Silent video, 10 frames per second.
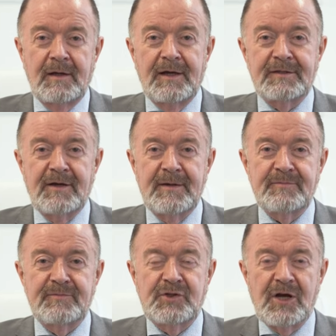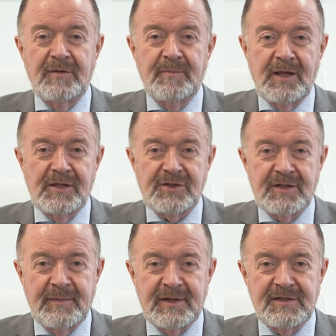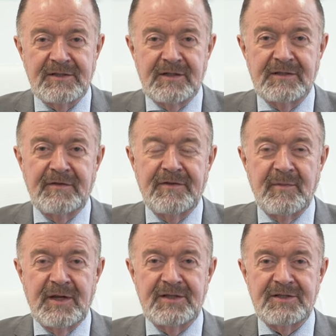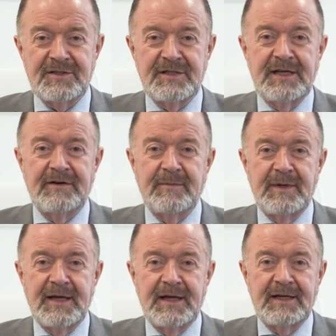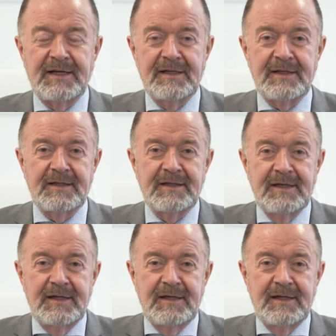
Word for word: Hi, so I'm John Bolger. I'm a consultant ophthalmologist here at My-iClinic.